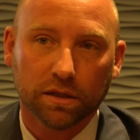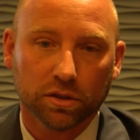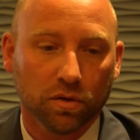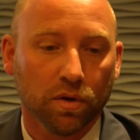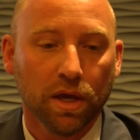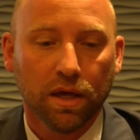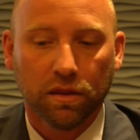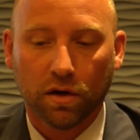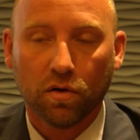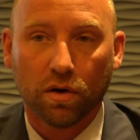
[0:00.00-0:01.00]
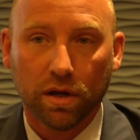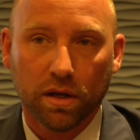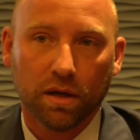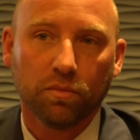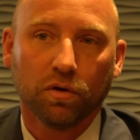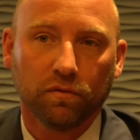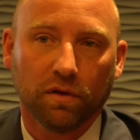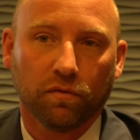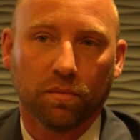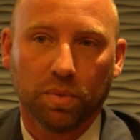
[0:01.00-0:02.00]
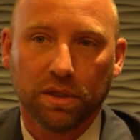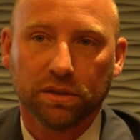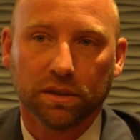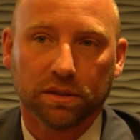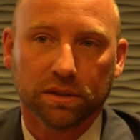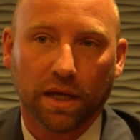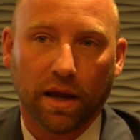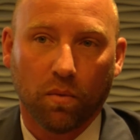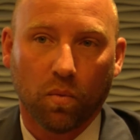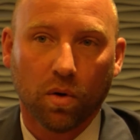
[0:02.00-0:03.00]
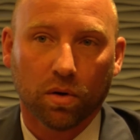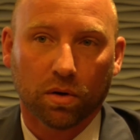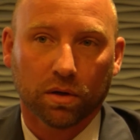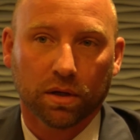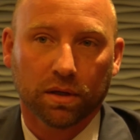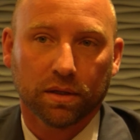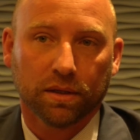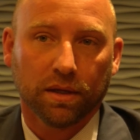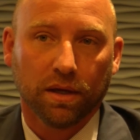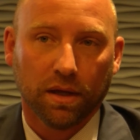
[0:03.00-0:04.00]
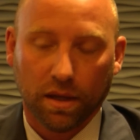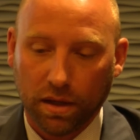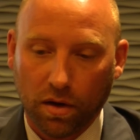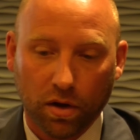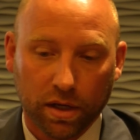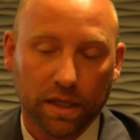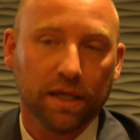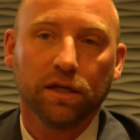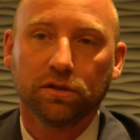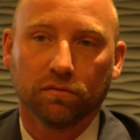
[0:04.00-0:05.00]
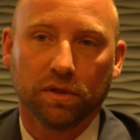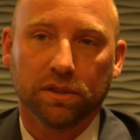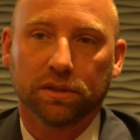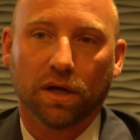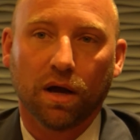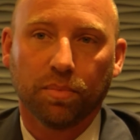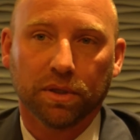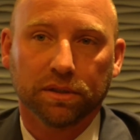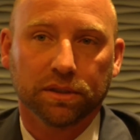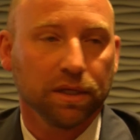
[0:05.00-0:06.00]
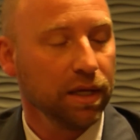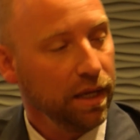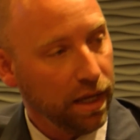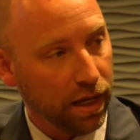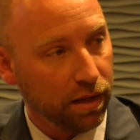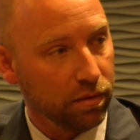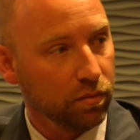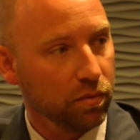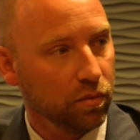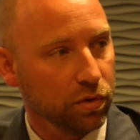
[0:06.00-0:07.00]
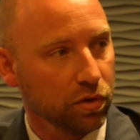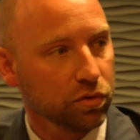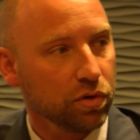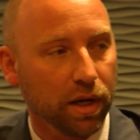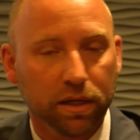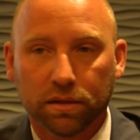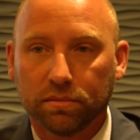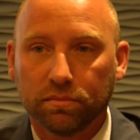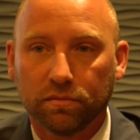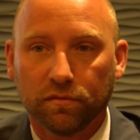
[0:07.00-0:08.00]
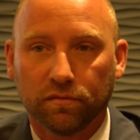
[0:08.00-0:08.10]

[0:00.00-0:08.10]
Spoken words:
So there are a number of different pieces at work on each of these topics, and you're trying to